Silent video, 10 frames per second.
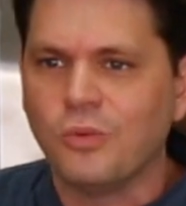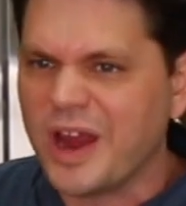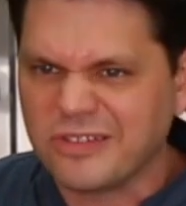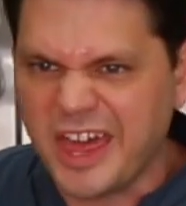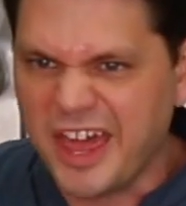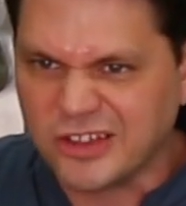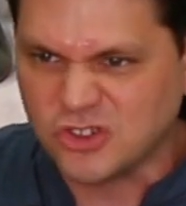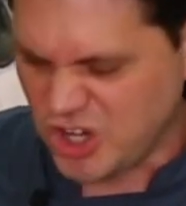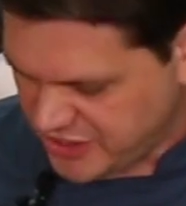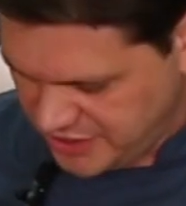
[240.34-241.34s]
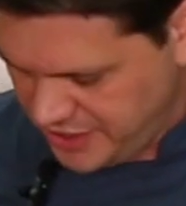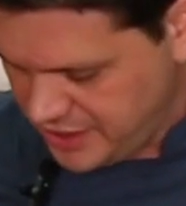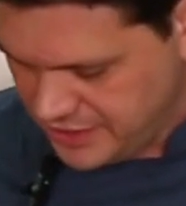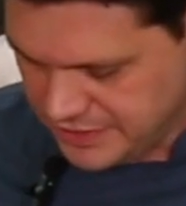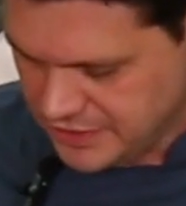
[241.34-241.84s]
know where the heck
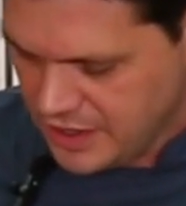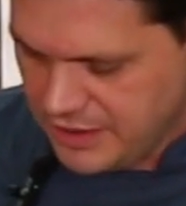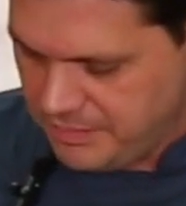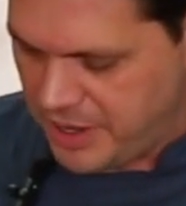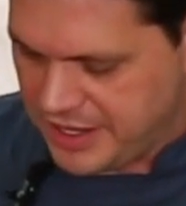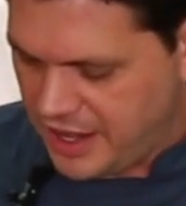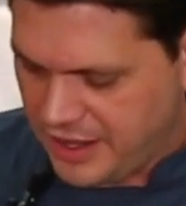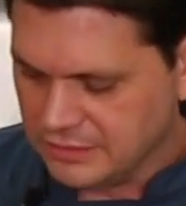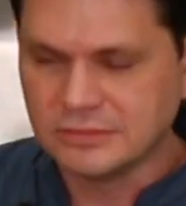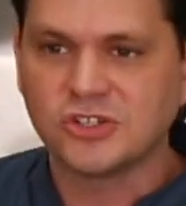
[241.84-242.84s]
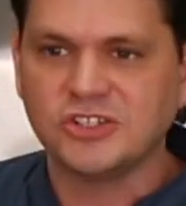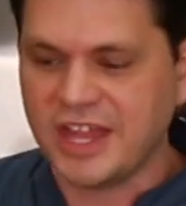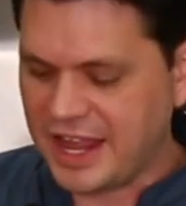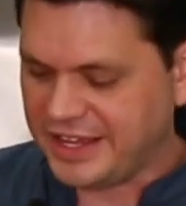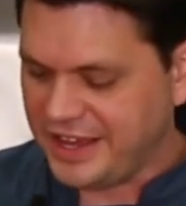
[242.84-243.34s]
Jessie is, but
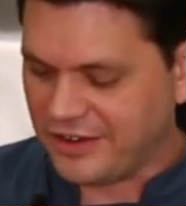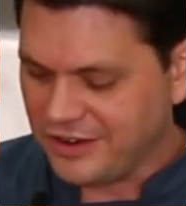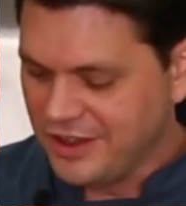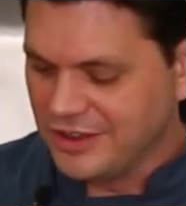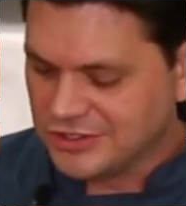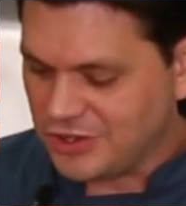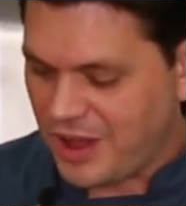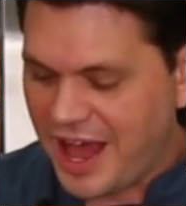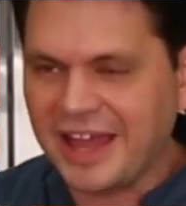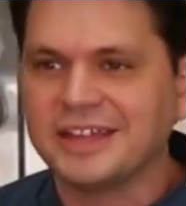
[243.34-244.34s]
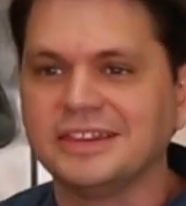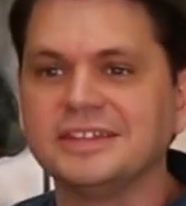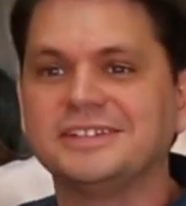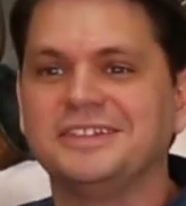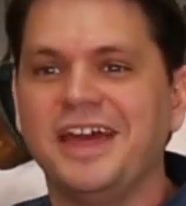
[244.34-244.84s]
she's not here. So I
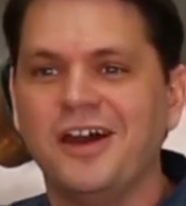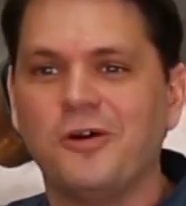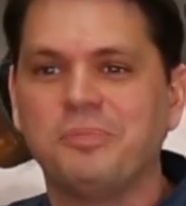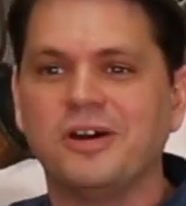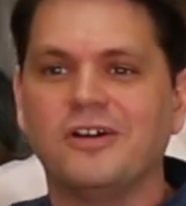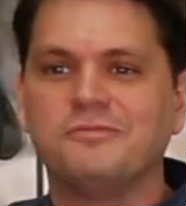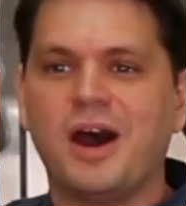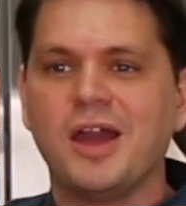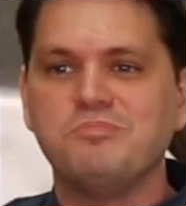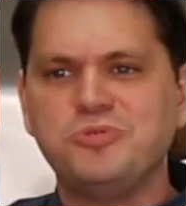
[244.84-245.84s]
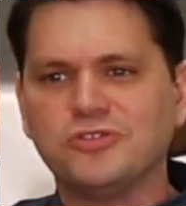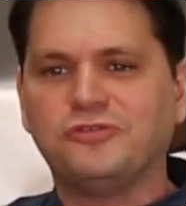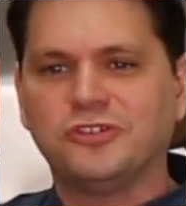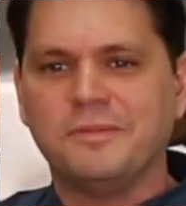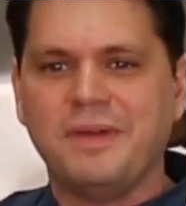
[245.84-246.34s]
enlisted the help of my
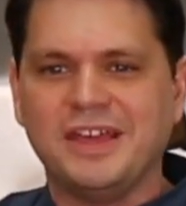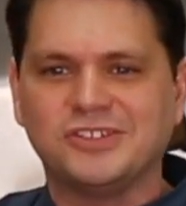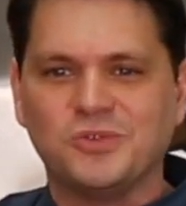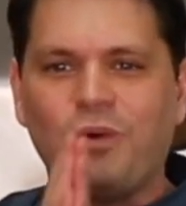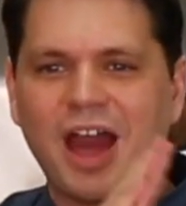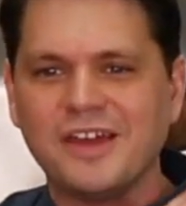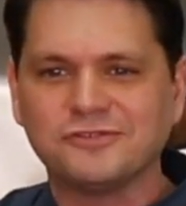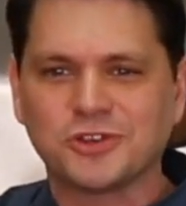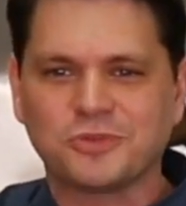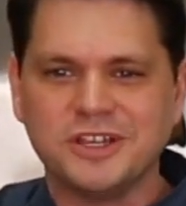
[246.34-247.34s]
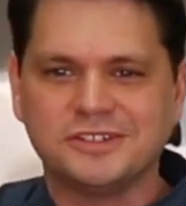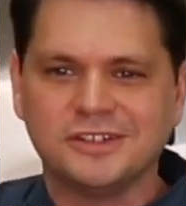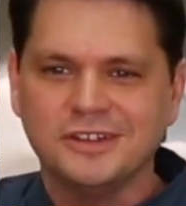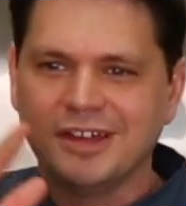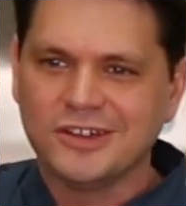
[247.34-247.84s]
beautiful, amazing wife,
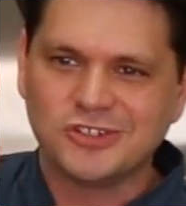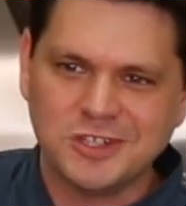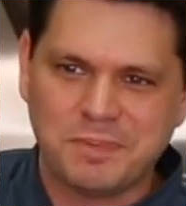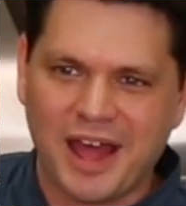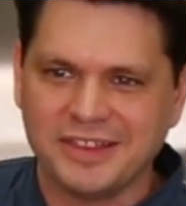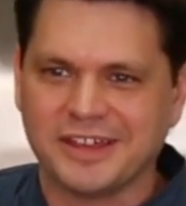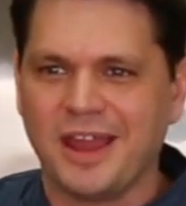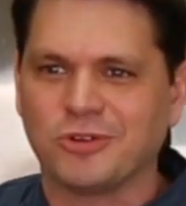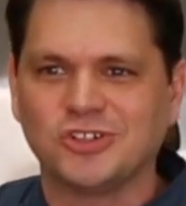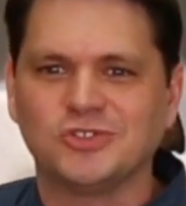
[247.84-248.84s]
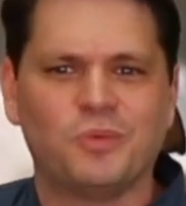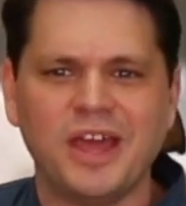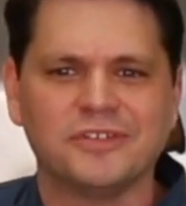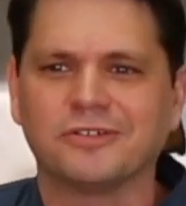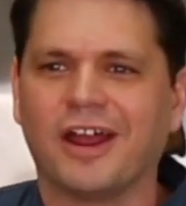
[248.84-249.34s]
Teresa. She's behind the camera. She's
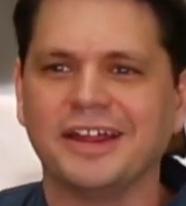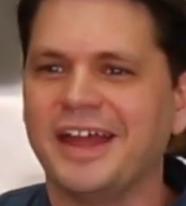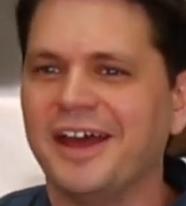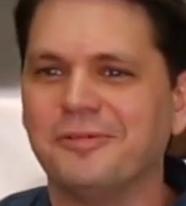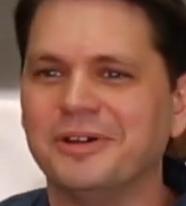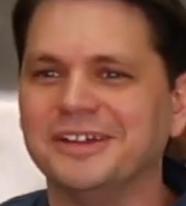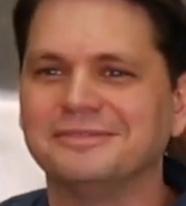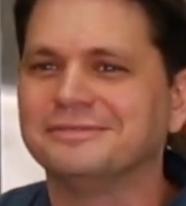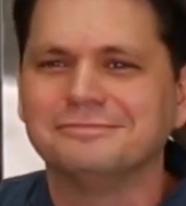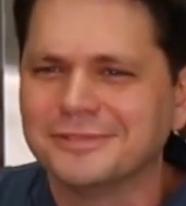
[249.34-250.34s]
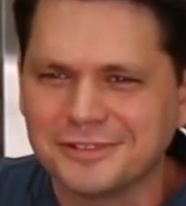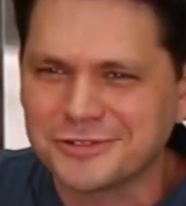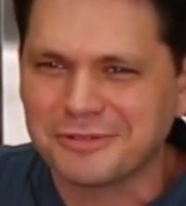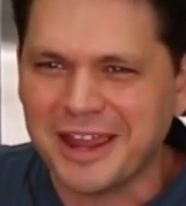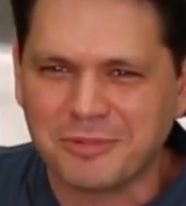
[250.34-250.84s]
waving right now, but
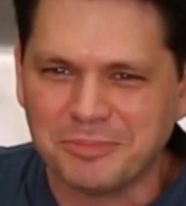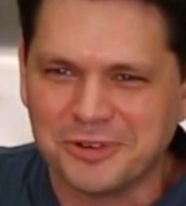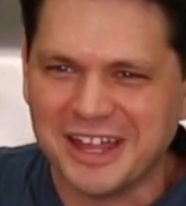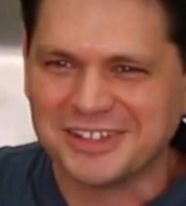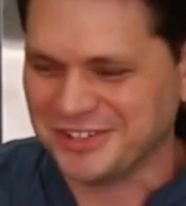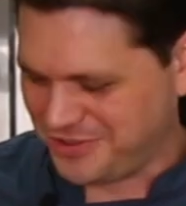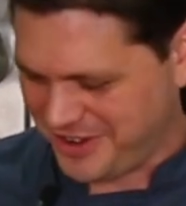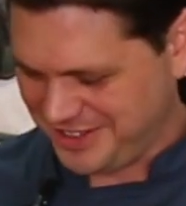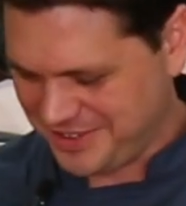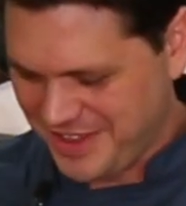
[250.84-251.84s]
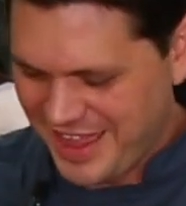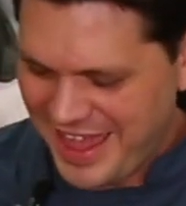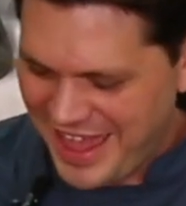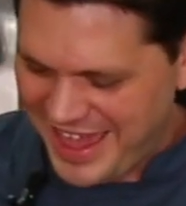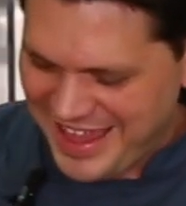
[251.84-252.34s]
there's no camera pointing at you, Teresa.
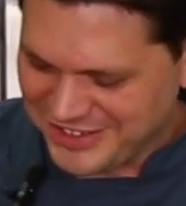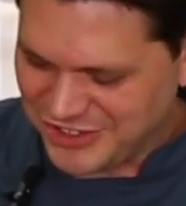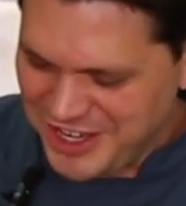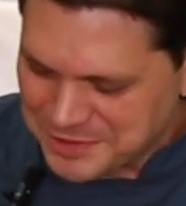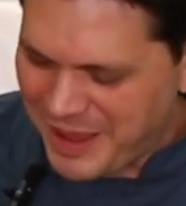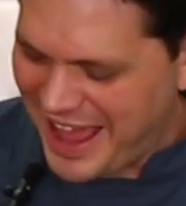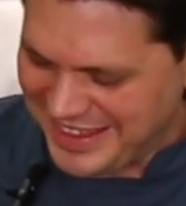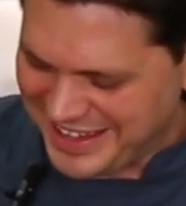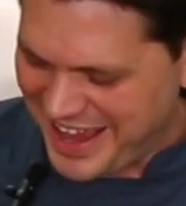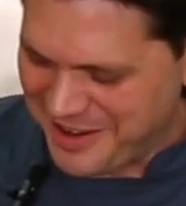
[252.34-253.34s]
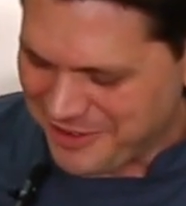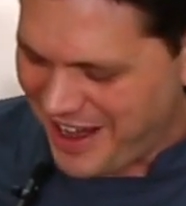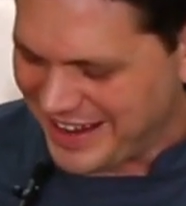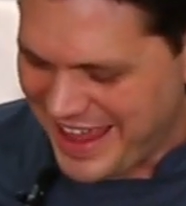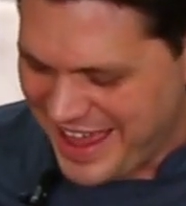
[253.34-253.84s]
And she's behind the camera
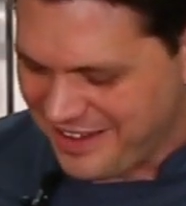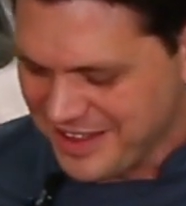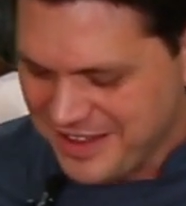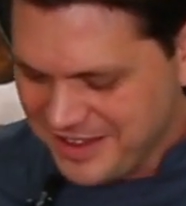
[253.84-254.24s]
right now